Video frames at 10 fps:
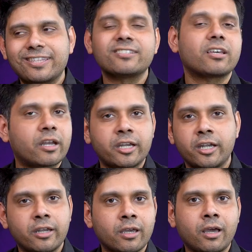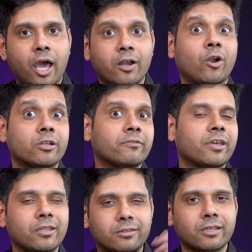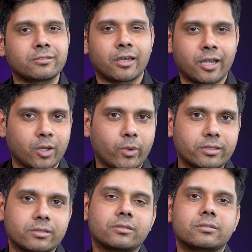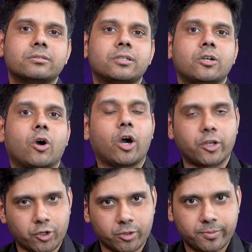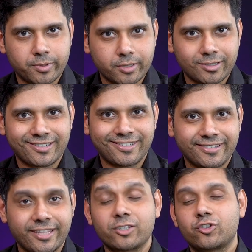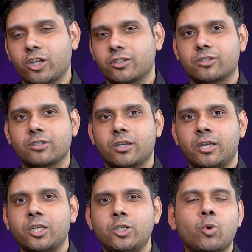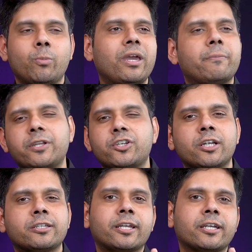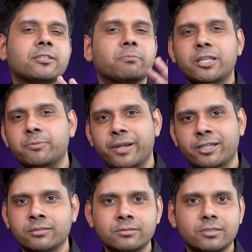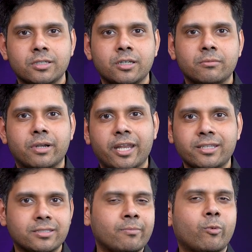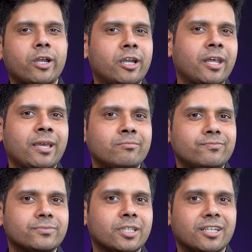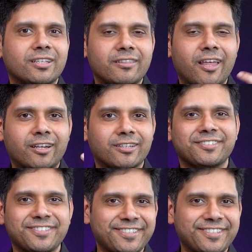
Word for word: things are in India are not the way things are in US or Europe. Things change. You may appreciate that it is much better, but at some point in time that